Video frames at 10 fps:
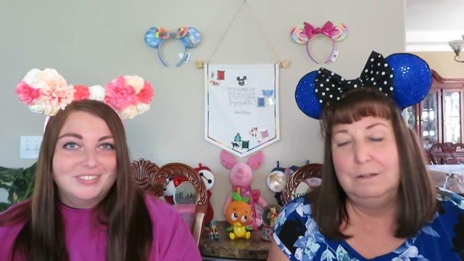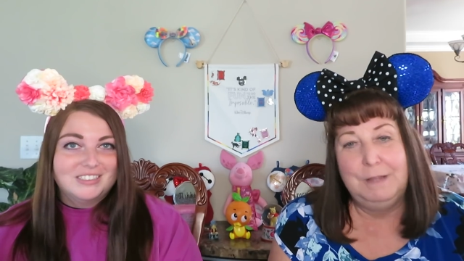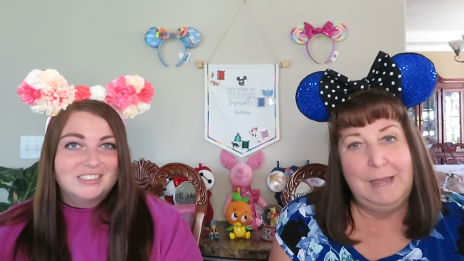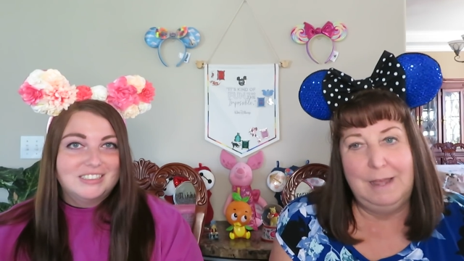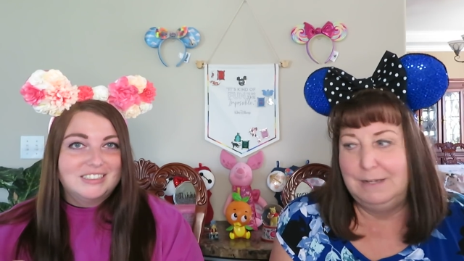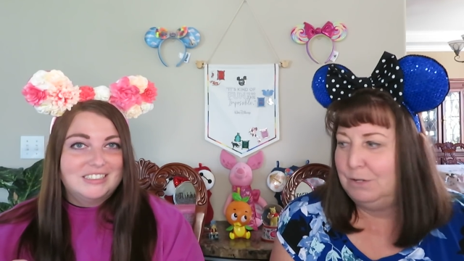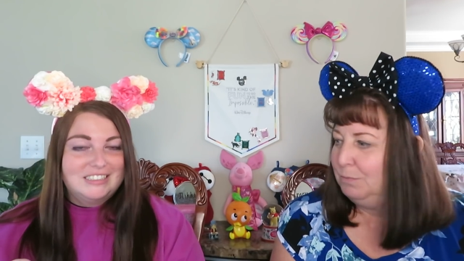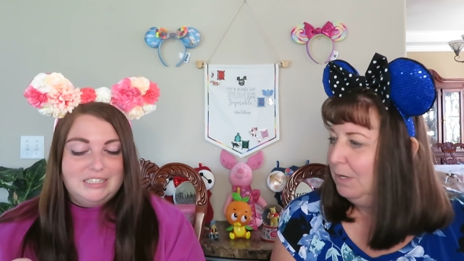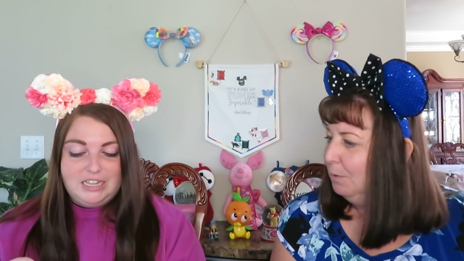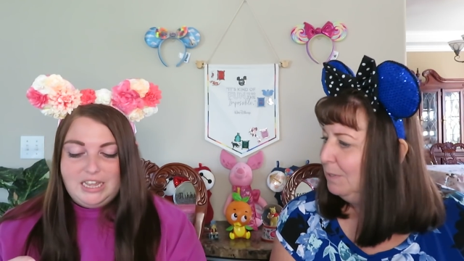Speaker 1: Okay,
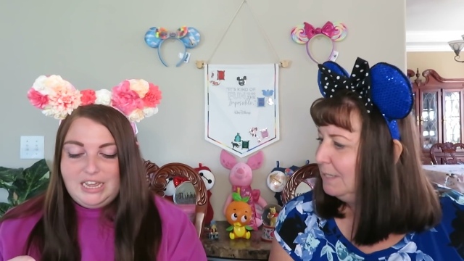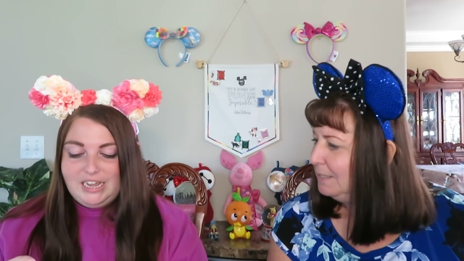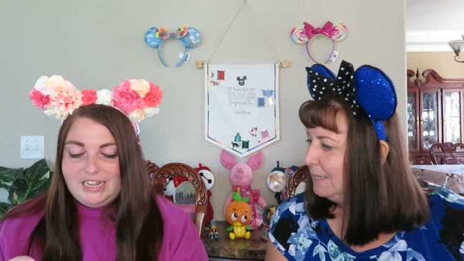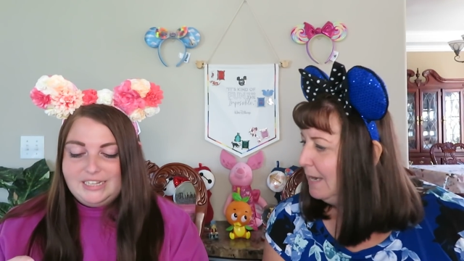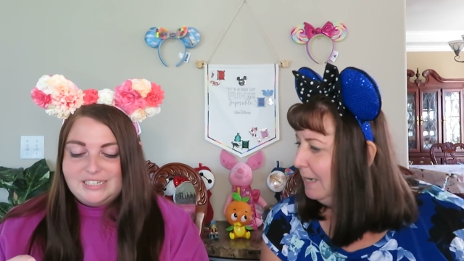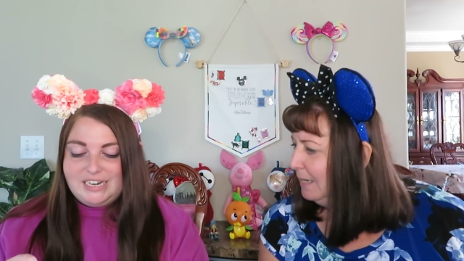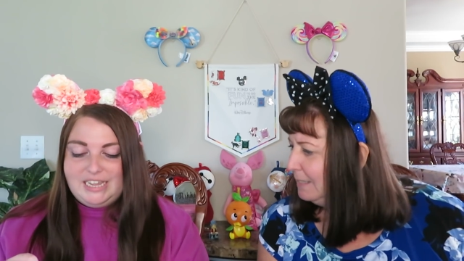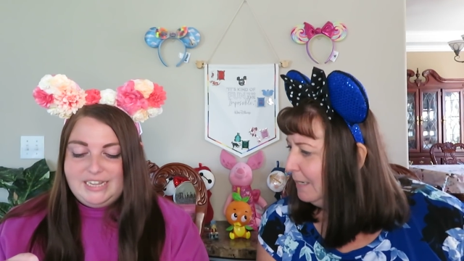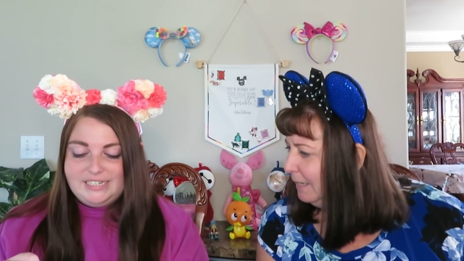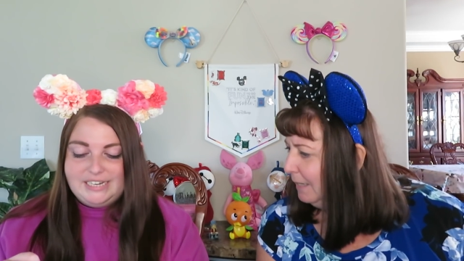don't know. What's that say? It's e an
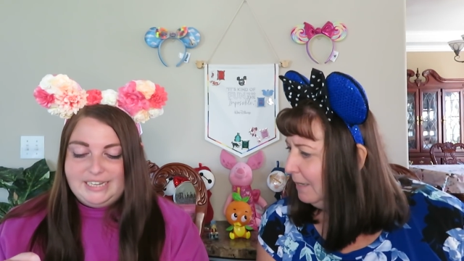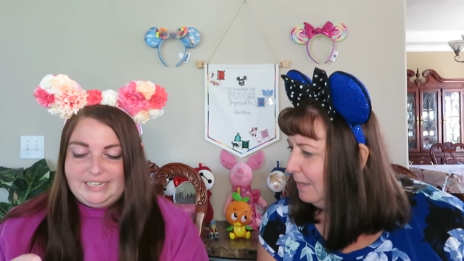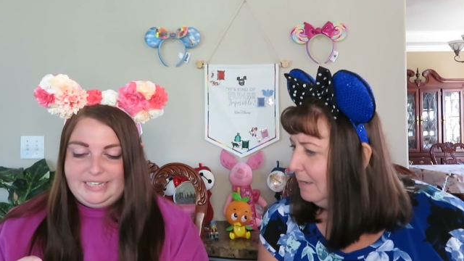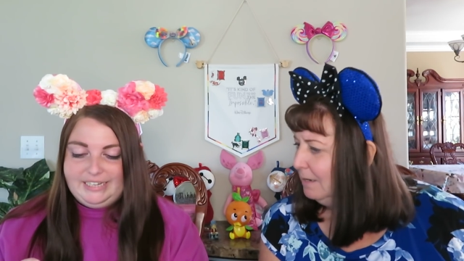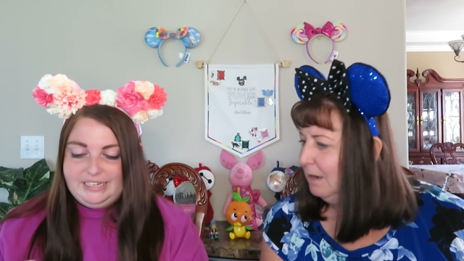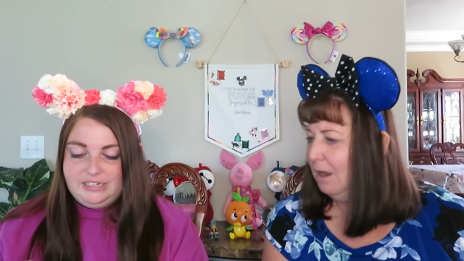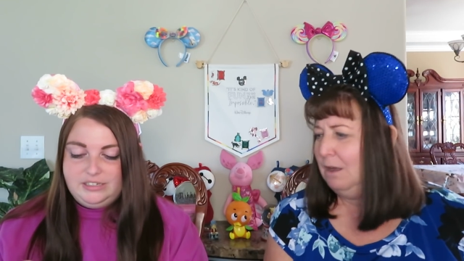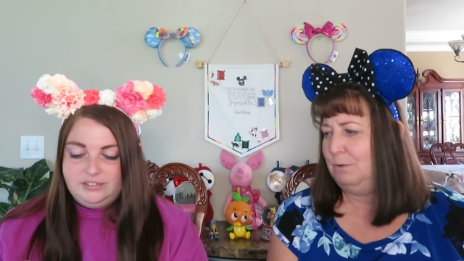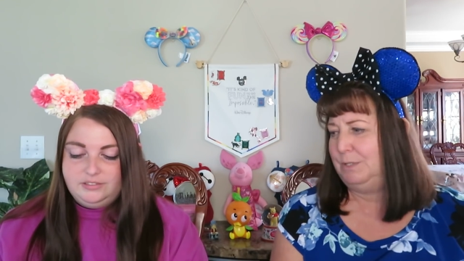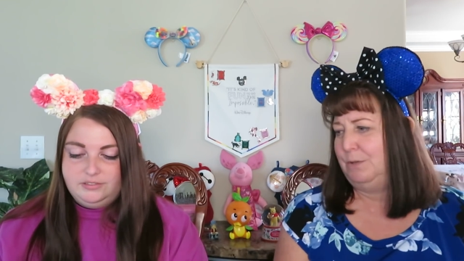
Speaker 2: e-ticket.
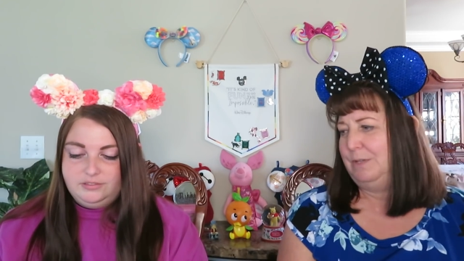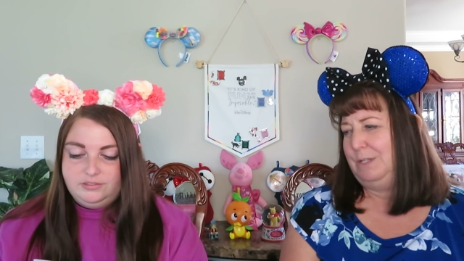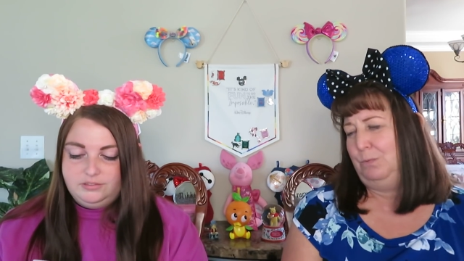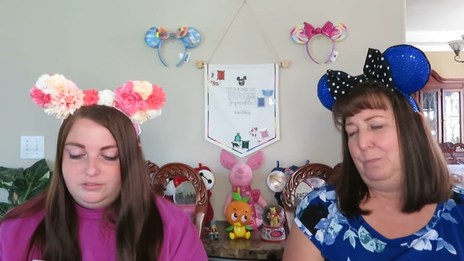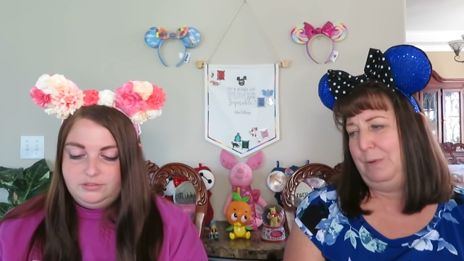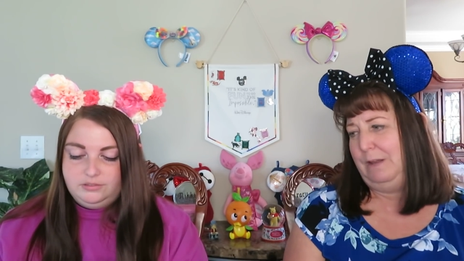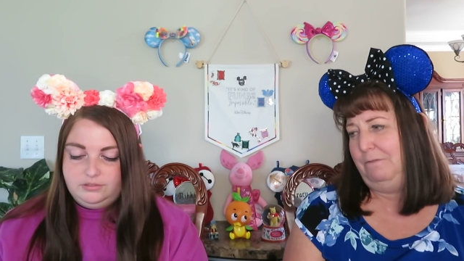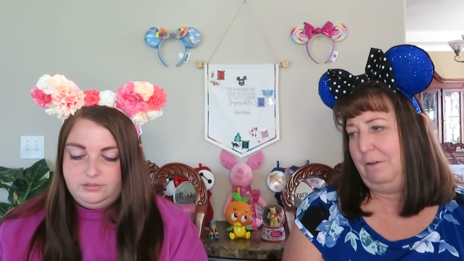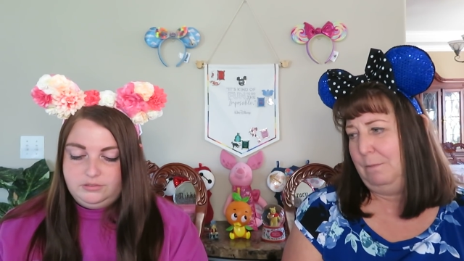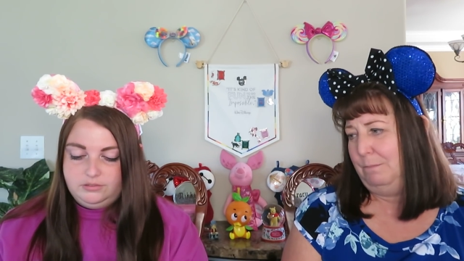
Speaker 1: oh, so this would be
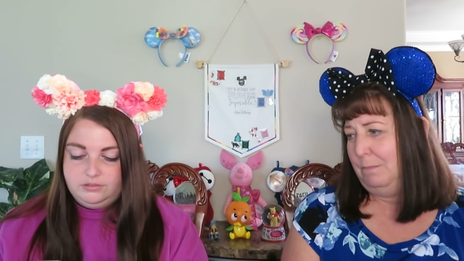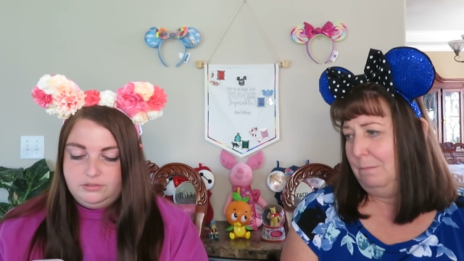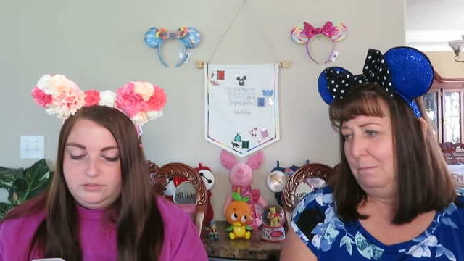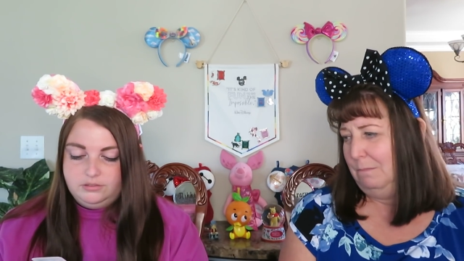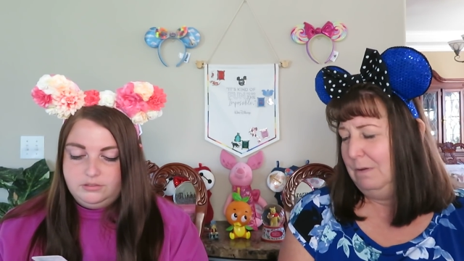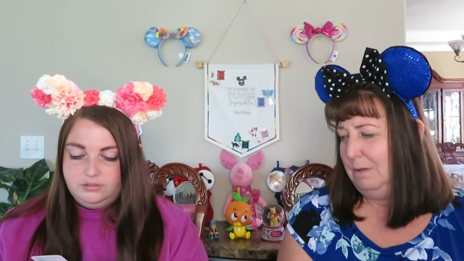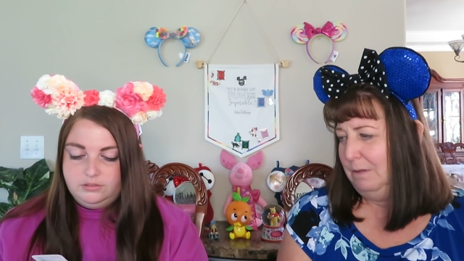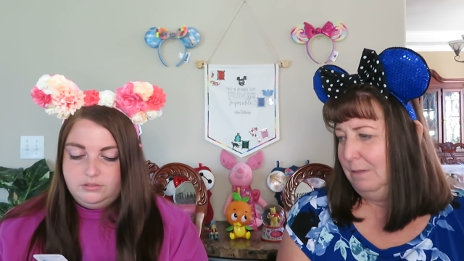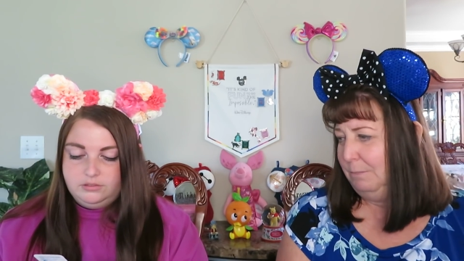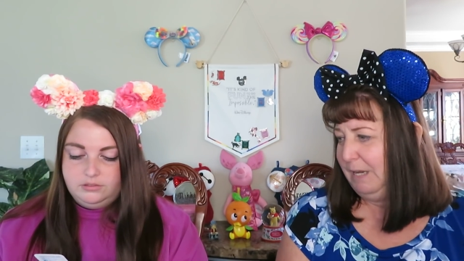from
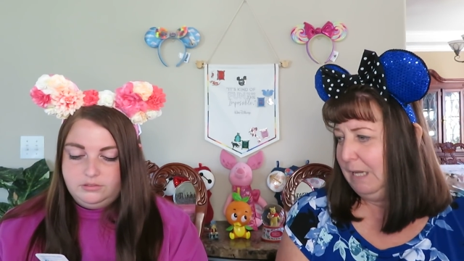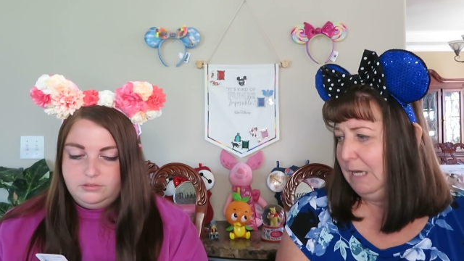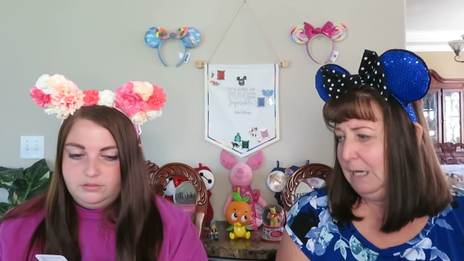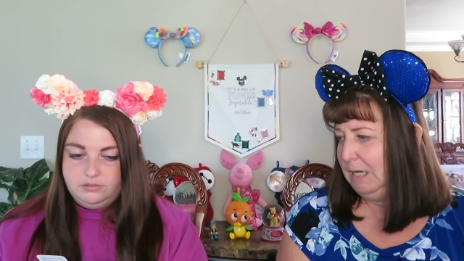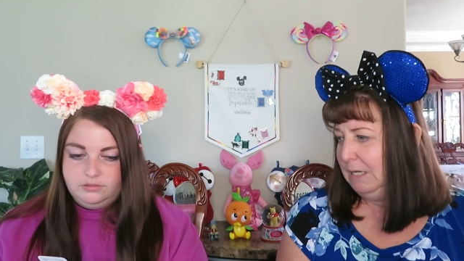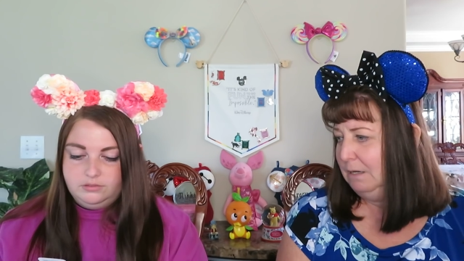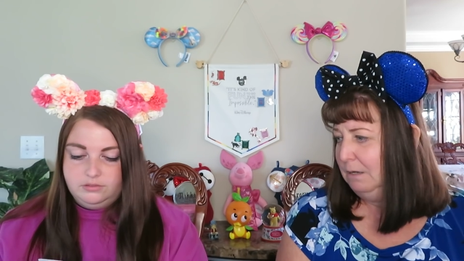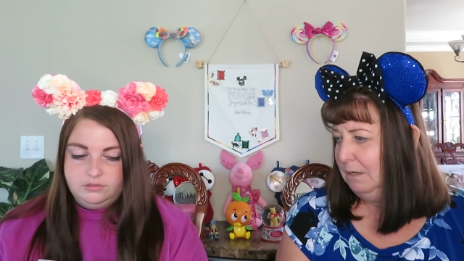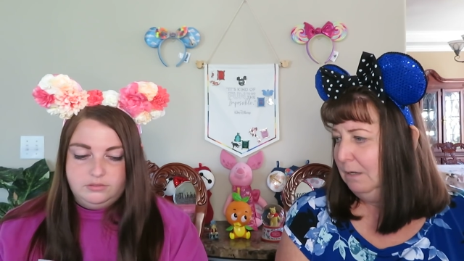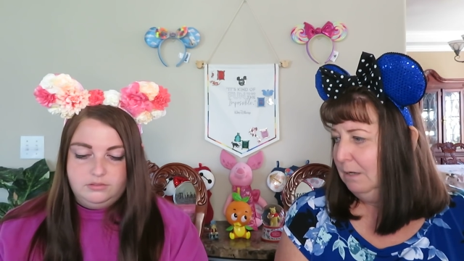in the beginning.
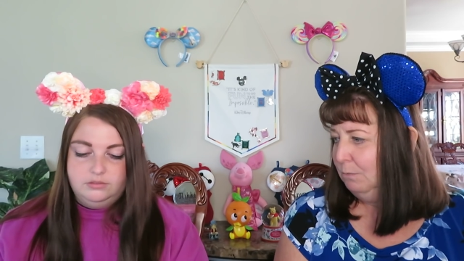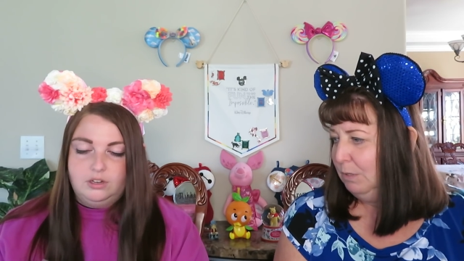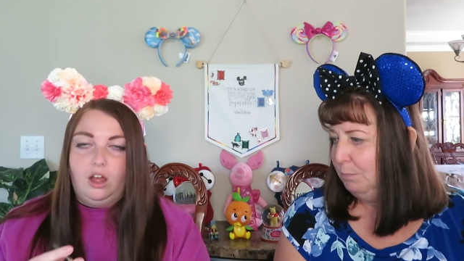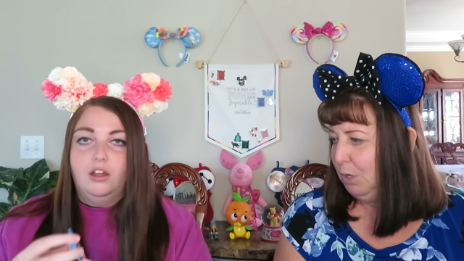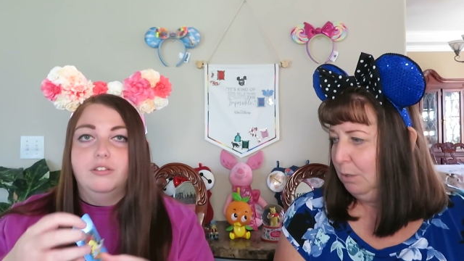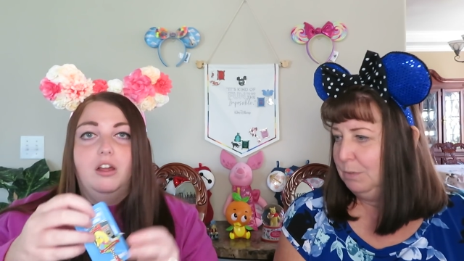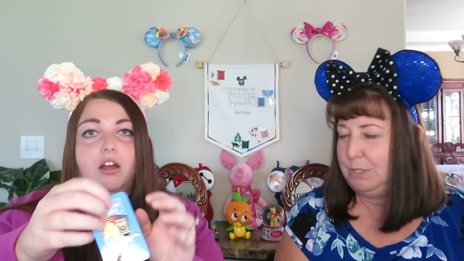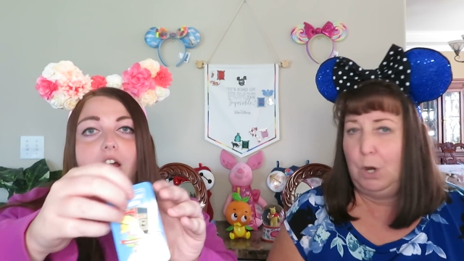When the park was